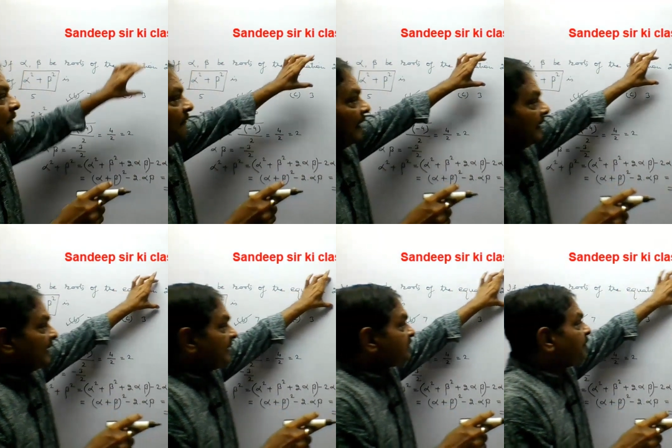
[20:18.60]
that
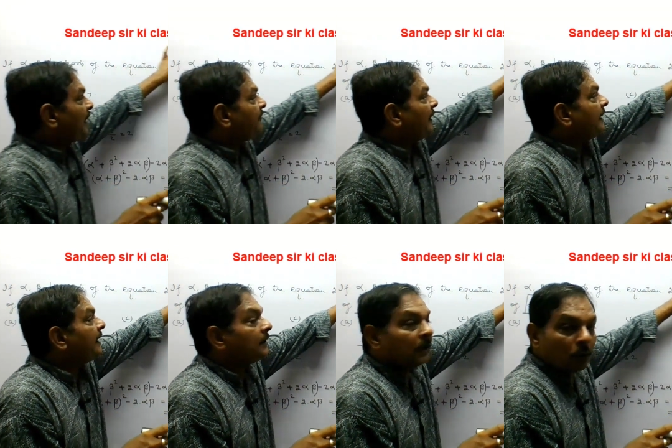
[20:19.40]
is by
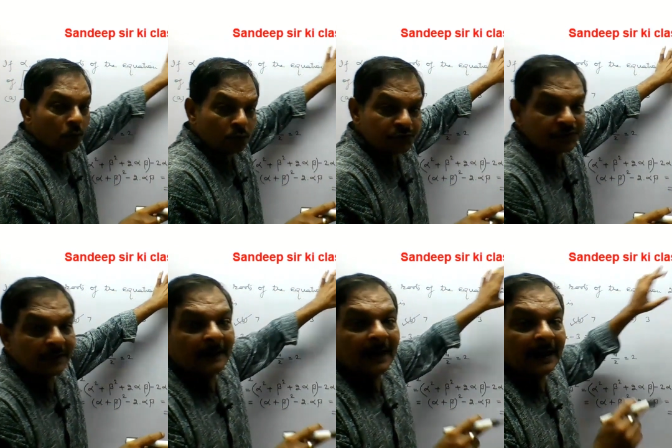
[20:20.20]
finding the roots
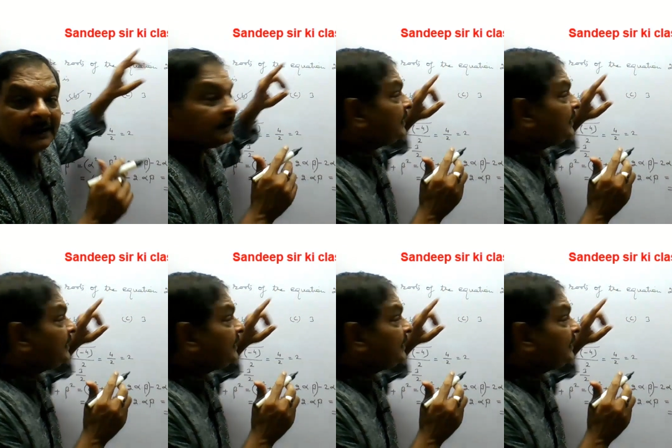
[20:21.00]
and